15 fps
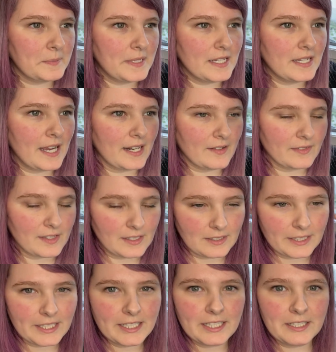me kind of
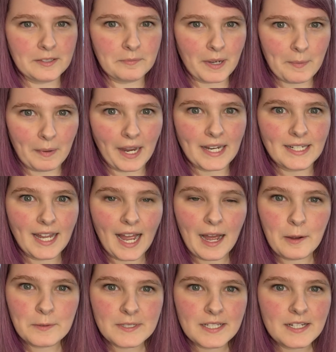clear my mind
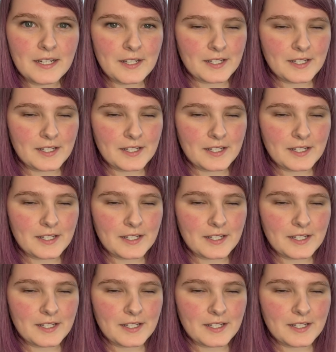out